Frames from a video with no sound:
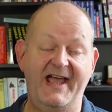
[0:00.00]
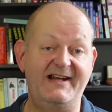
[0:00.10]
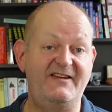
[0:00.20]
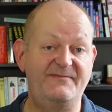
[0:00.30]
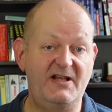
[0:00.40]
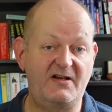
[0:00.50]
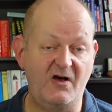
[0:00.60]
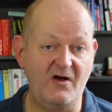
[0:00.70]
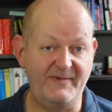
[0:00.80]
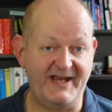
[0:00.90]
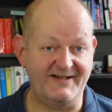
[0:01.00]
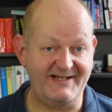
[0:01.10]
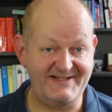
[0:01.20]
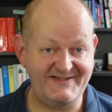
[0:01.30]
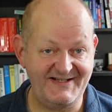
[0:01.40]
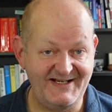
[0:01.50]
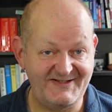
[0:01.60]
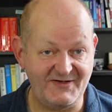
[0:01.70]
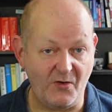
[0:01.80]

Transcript: And leave me a comment. Is this